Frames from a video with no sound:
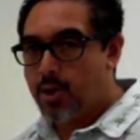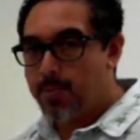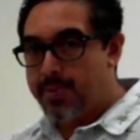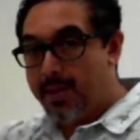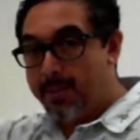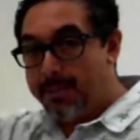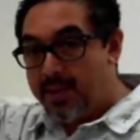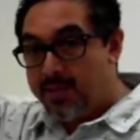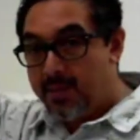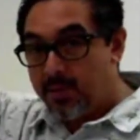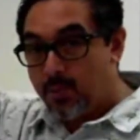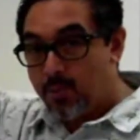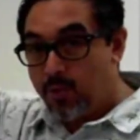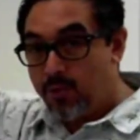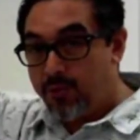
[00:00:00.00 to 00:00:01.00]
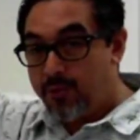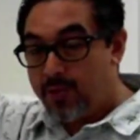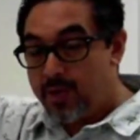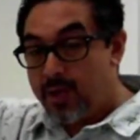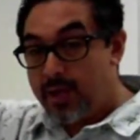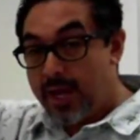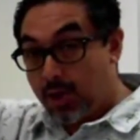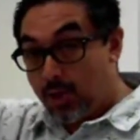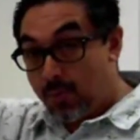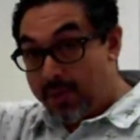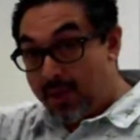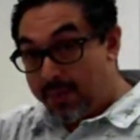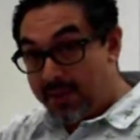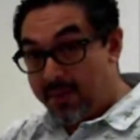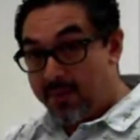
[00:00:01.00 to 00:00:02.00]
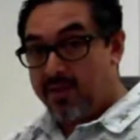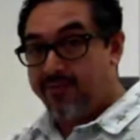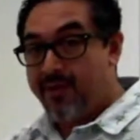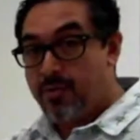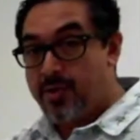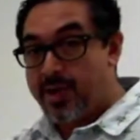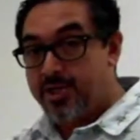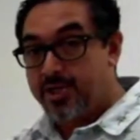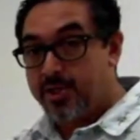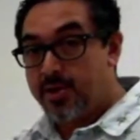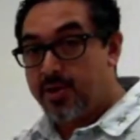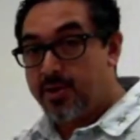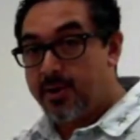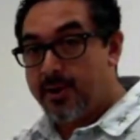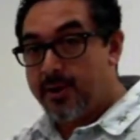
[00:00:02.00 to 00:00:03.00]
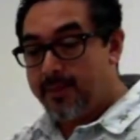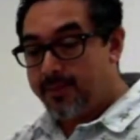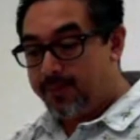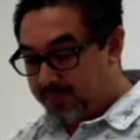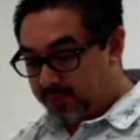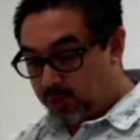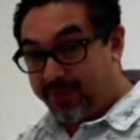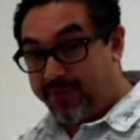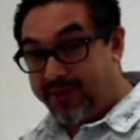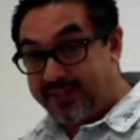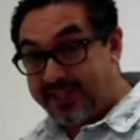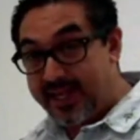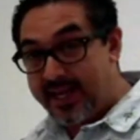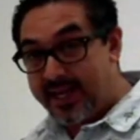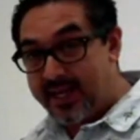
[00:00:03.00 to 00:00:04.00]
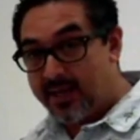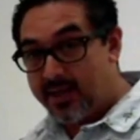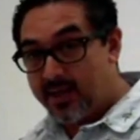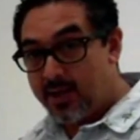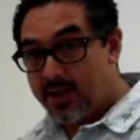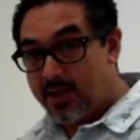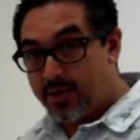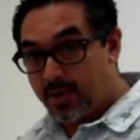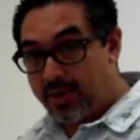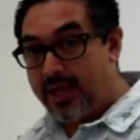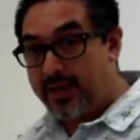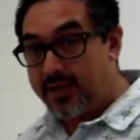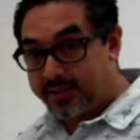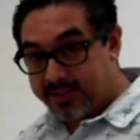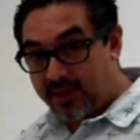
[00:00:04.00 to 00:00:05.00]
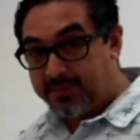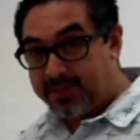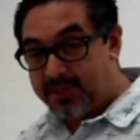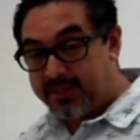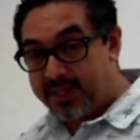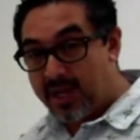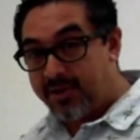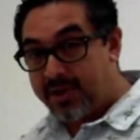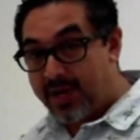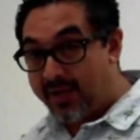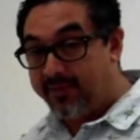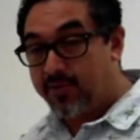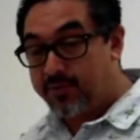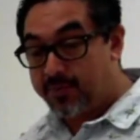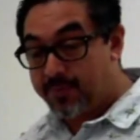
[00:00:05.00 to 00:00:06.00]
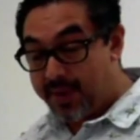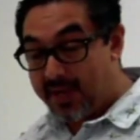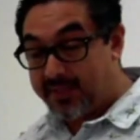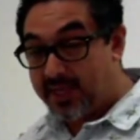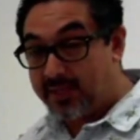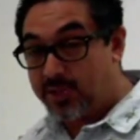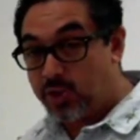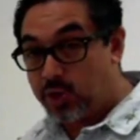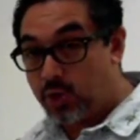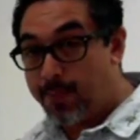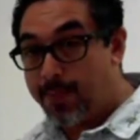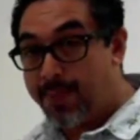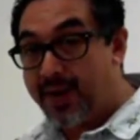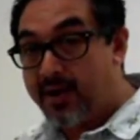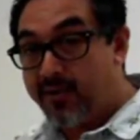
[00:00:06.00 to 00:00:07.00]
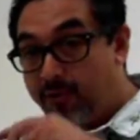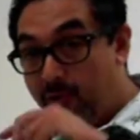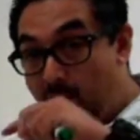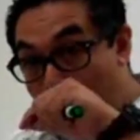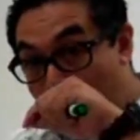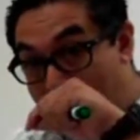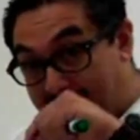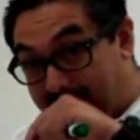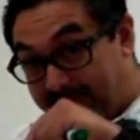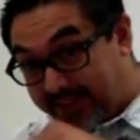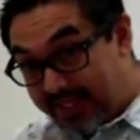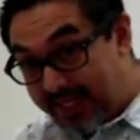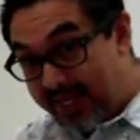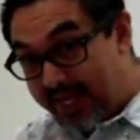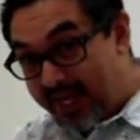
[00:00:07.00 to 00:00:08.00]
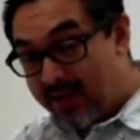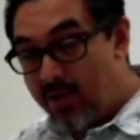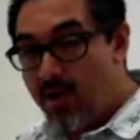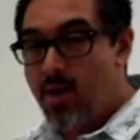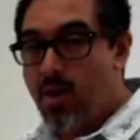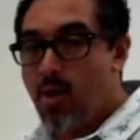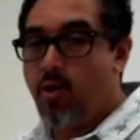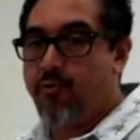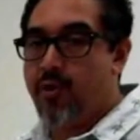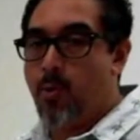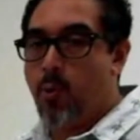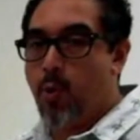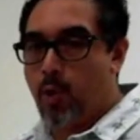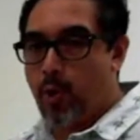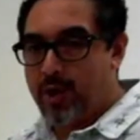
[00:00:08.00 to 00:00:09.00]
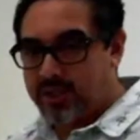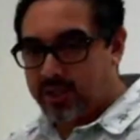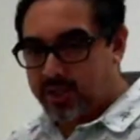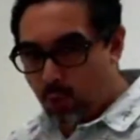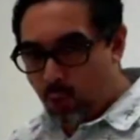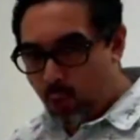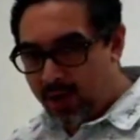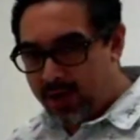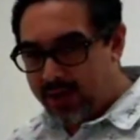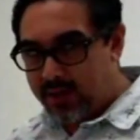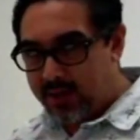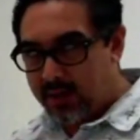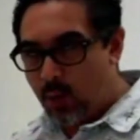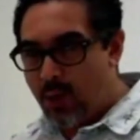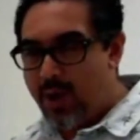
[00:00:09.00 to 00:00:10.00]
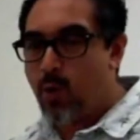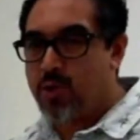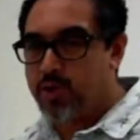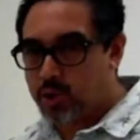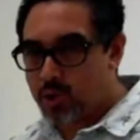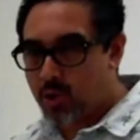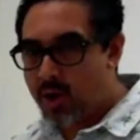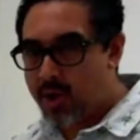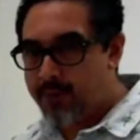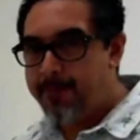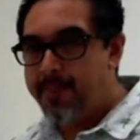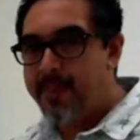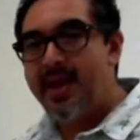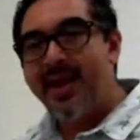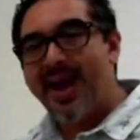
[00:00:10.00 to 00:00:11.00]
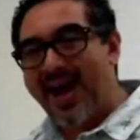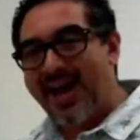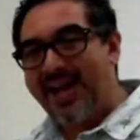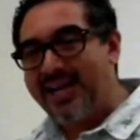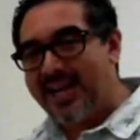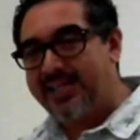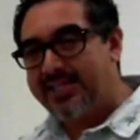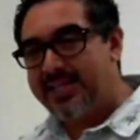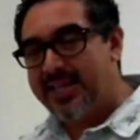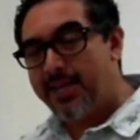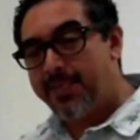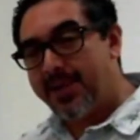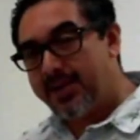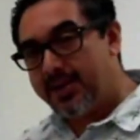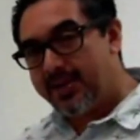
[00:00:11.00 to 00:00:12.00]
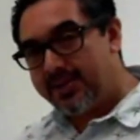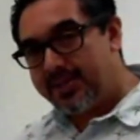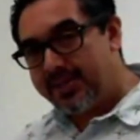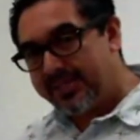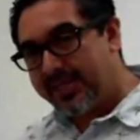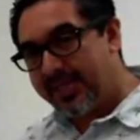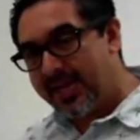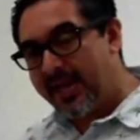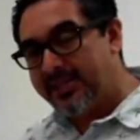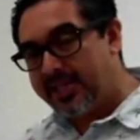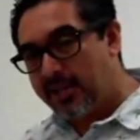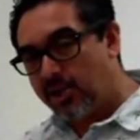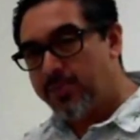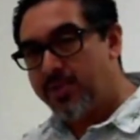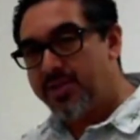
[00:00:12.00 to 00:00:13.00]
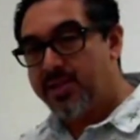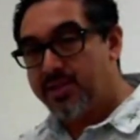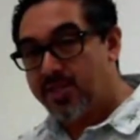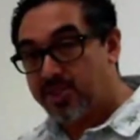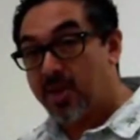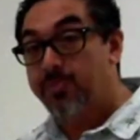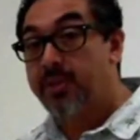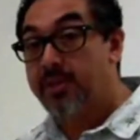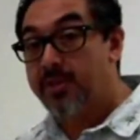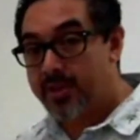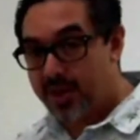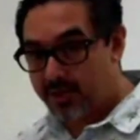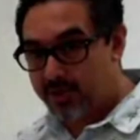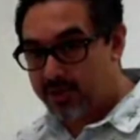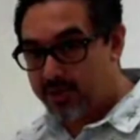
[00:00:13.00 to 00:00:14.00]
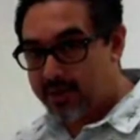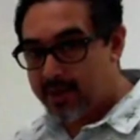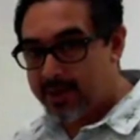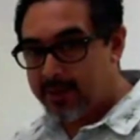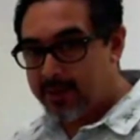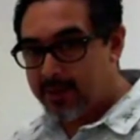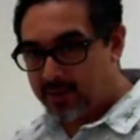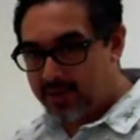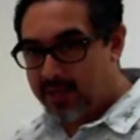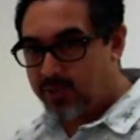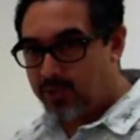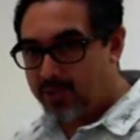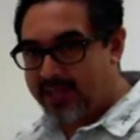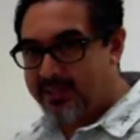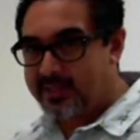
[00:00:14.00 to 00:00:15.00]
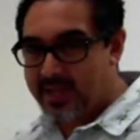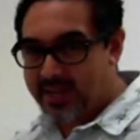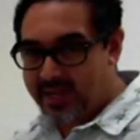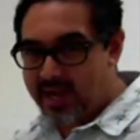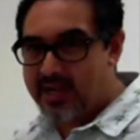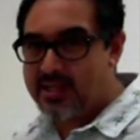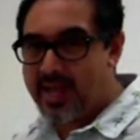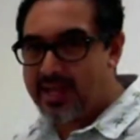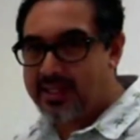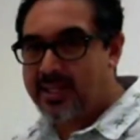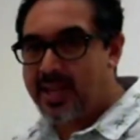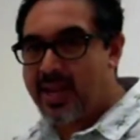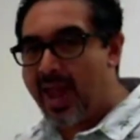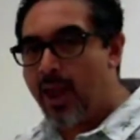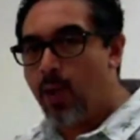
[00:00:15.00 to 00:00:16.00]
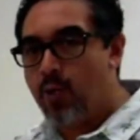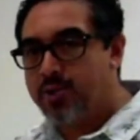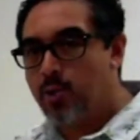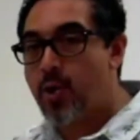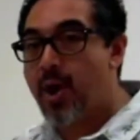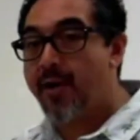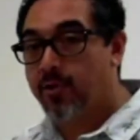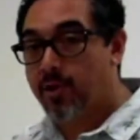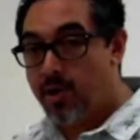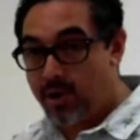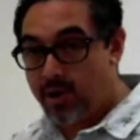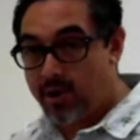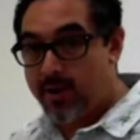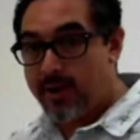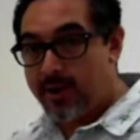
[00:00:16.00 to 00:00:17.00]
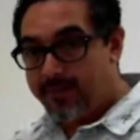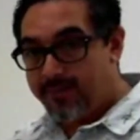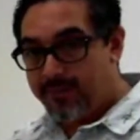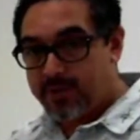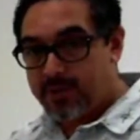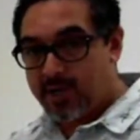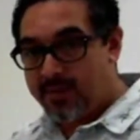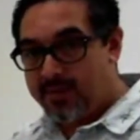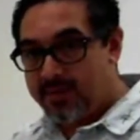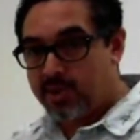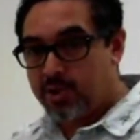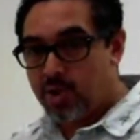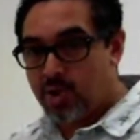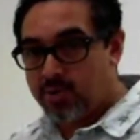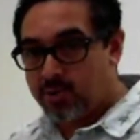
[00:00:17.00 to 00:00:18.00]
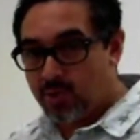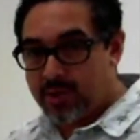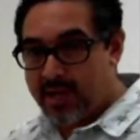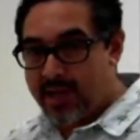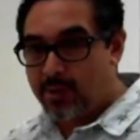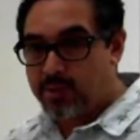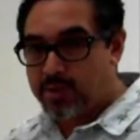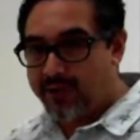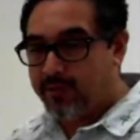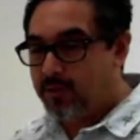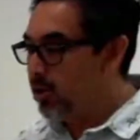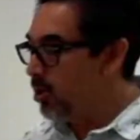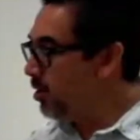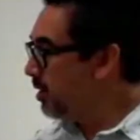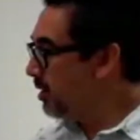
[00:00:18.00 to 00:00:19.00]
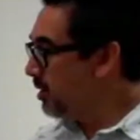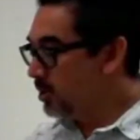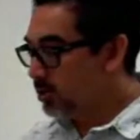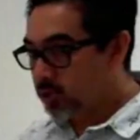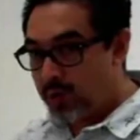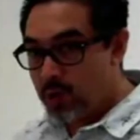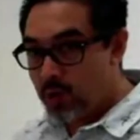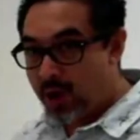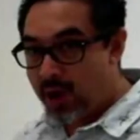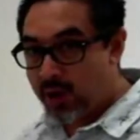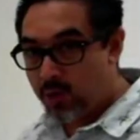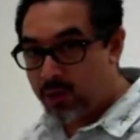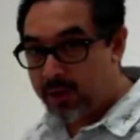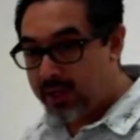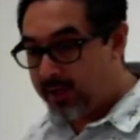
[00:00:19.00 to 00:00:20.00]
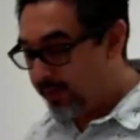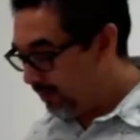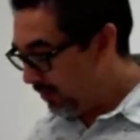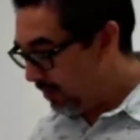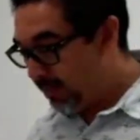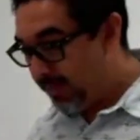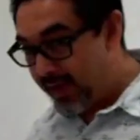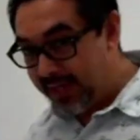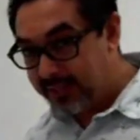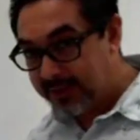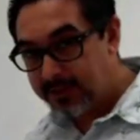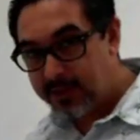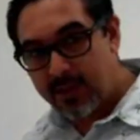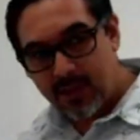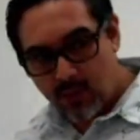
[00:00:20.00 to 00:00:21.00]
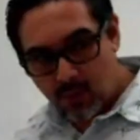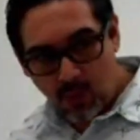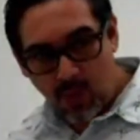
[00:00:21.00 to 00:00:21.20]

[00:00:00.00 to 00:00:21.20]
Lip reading: It could be a beam on the roof. It could be a beam on the foundation. So if it's hidden, okay, something's there that I pay attention to, but from where I'm seeing it or from the way it was drawn, I cannot see it, but this hidden line tells me that there's something there. Okay, so that's a language that we have to learn. Those are going to be the terms or the language you have to learn so we know how to read plans.